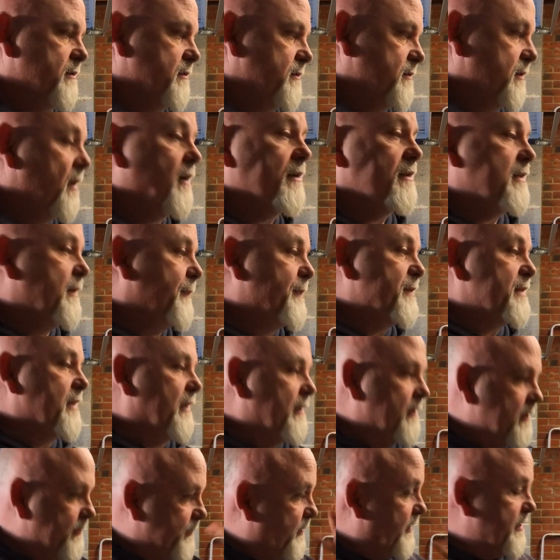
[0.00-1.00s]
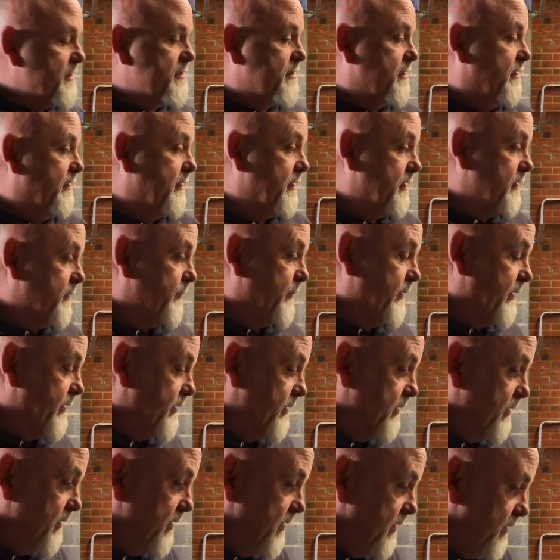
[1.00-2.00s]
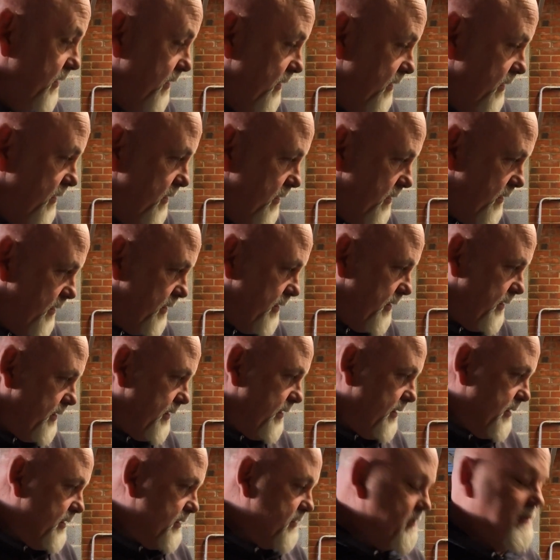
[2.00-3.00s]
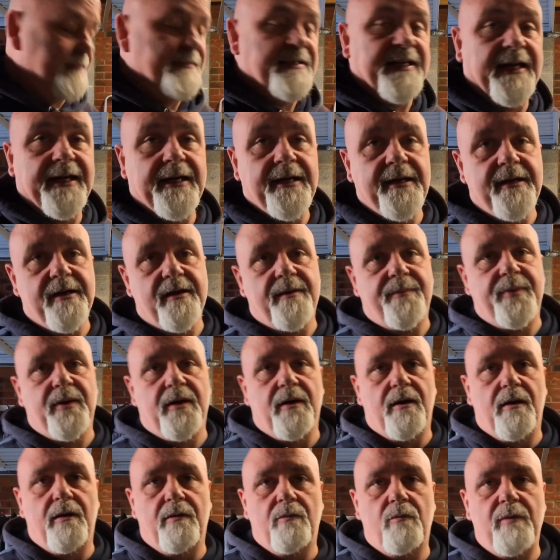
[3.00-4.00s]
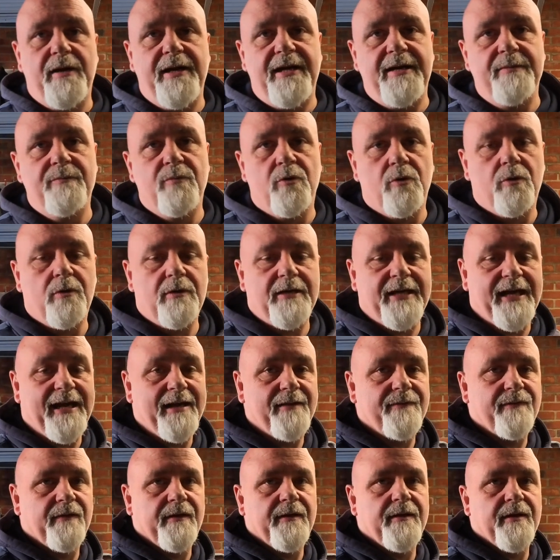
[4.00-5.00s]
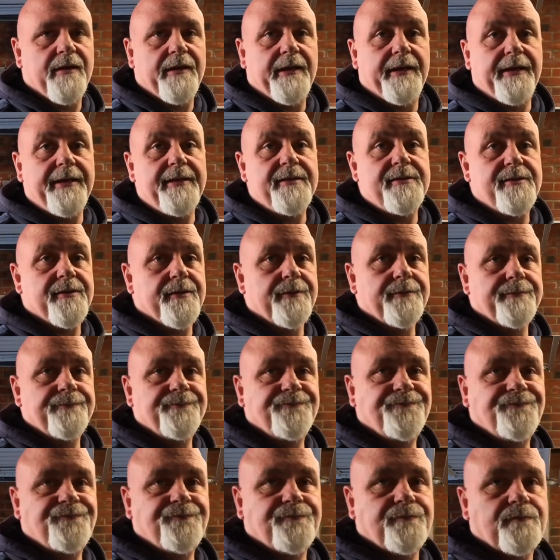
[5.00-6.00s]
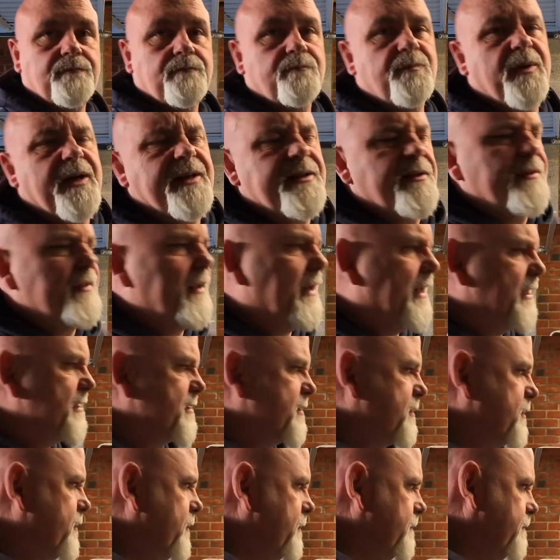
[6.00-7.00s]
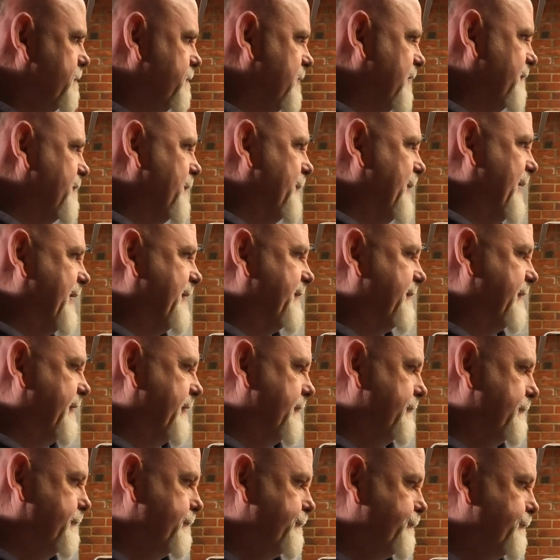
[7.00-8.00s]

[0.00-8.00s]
90% of the bike's going in the bin. So I'm taking it apart way more carefully than I need to. But I don't think that's too of a bad thing.